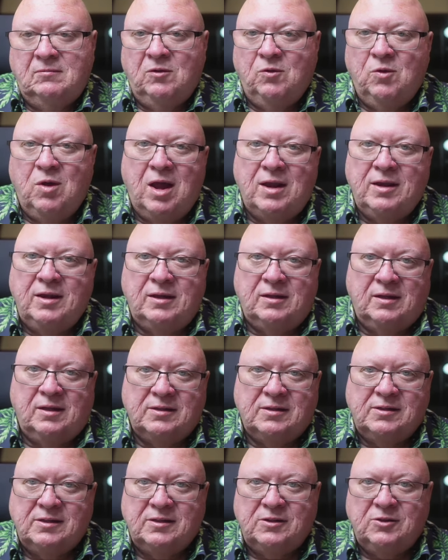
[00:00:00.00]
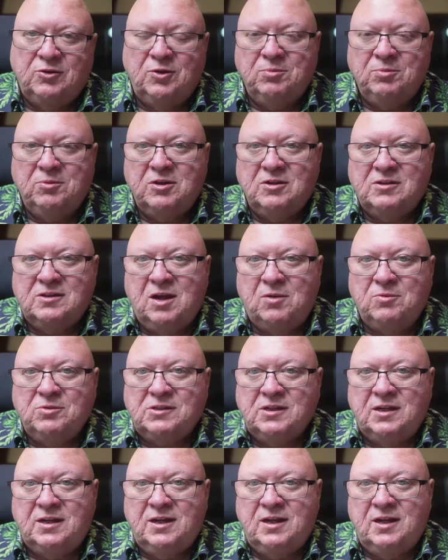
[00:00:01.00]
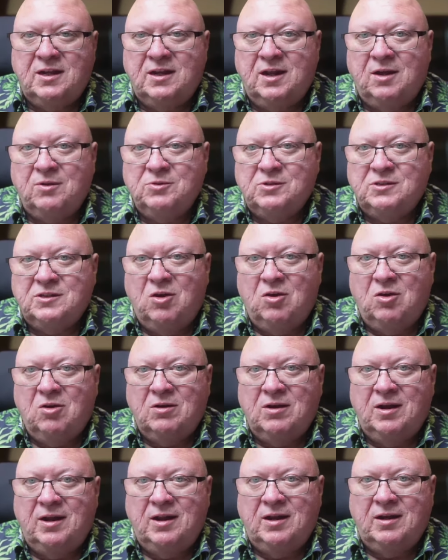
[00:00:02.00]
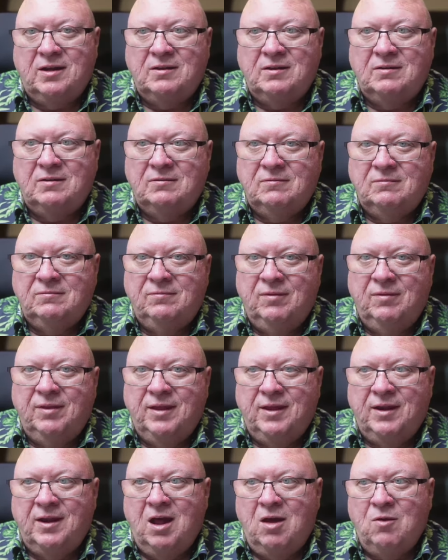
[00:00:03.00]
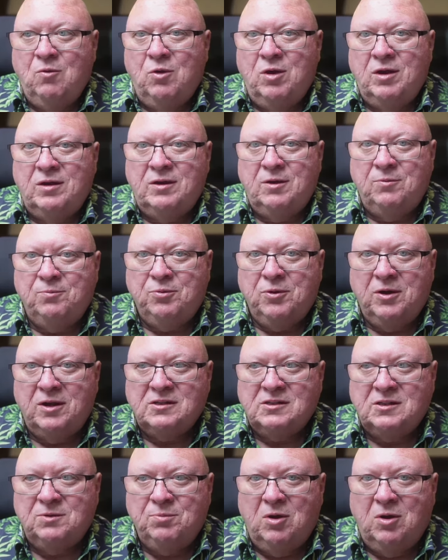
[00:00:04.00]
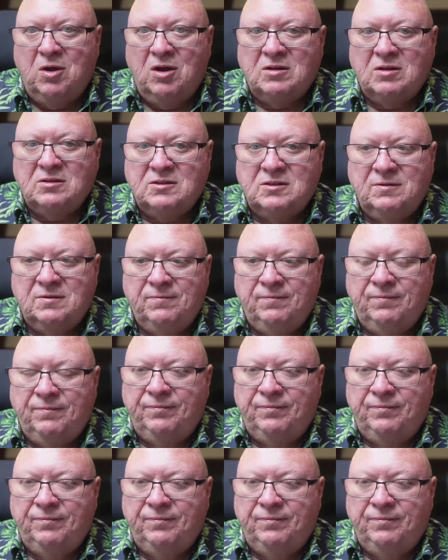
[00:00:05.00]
Well, I didn't listen to him because I was a kid. I was hard-headed and I wanted to impress the boss.